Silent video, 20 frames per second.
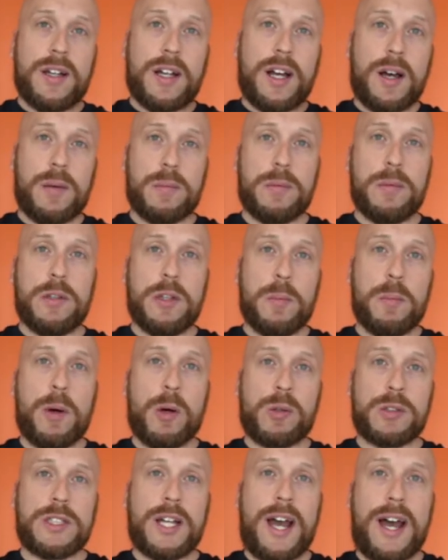Uh, the
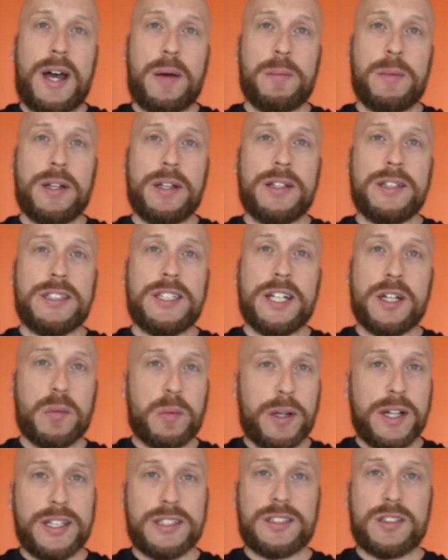most common jig
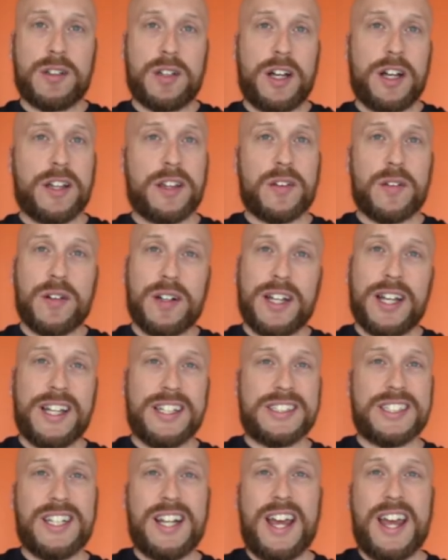weights are like three
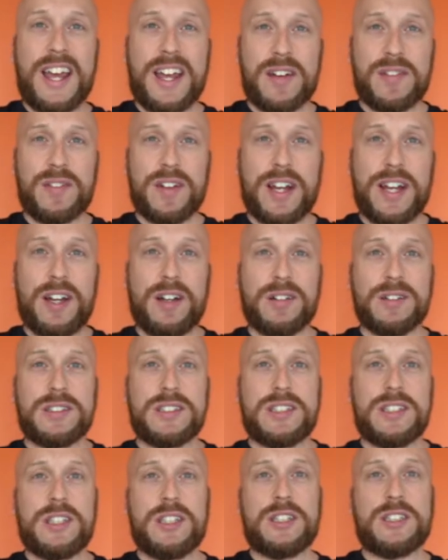eighths and half
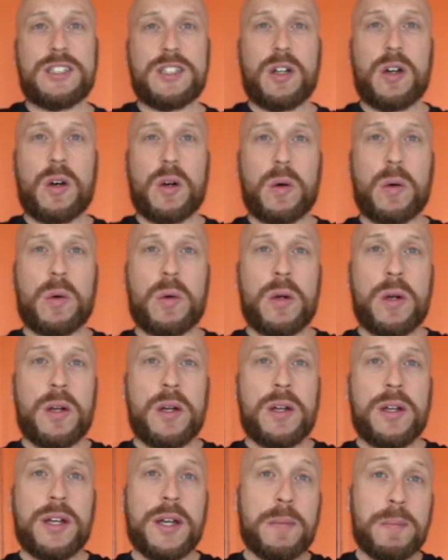ounce. So,
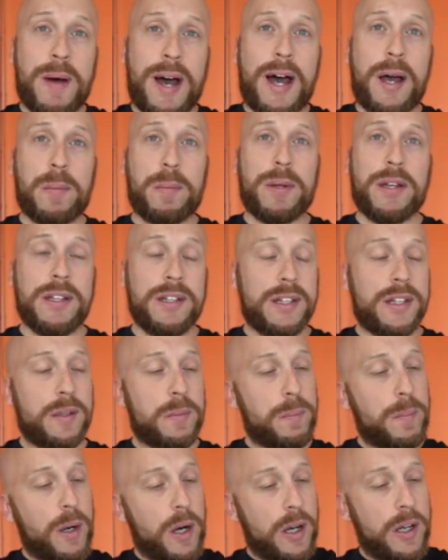in my
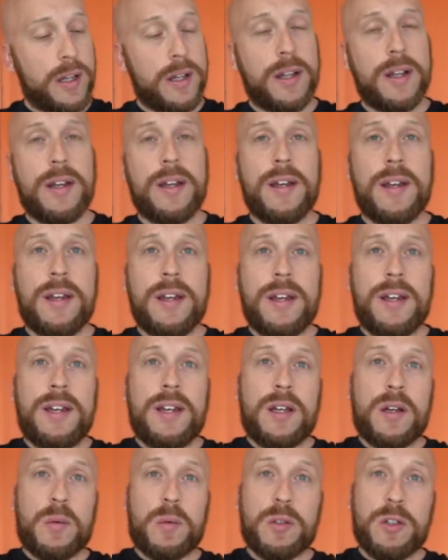opinion, but
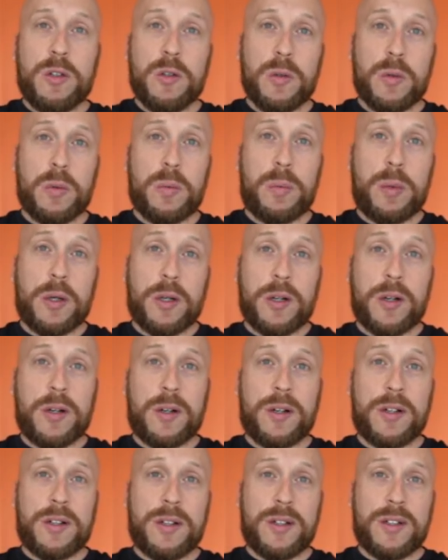when you put
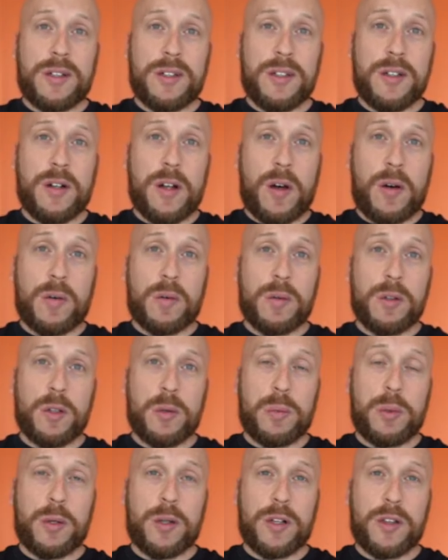a you know when you
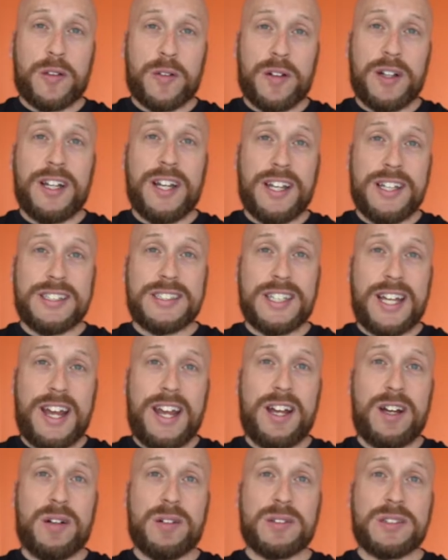put a three eighths
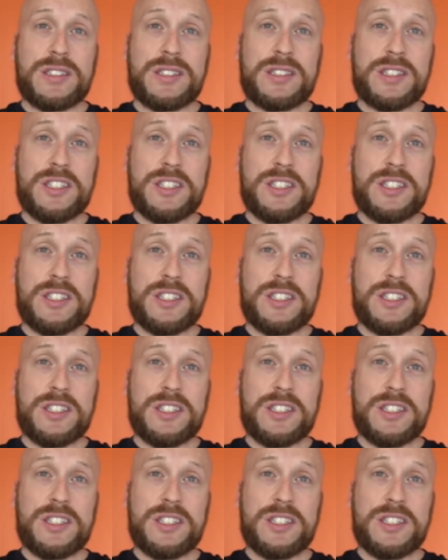ounce